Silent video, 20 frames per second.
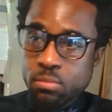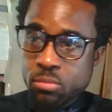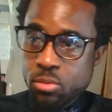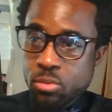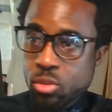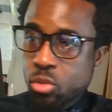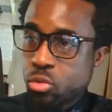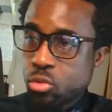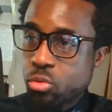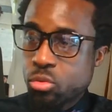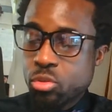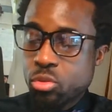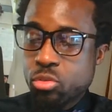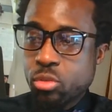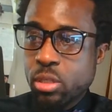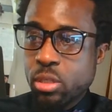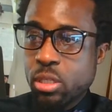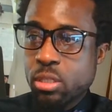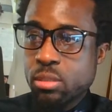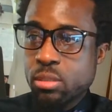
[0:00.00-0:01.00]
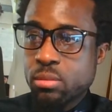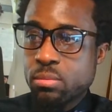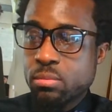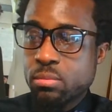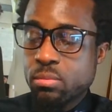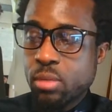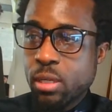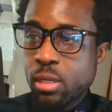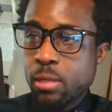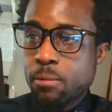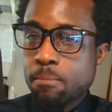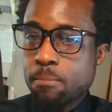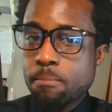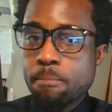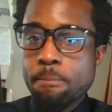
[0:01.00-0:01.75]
go through the training, right,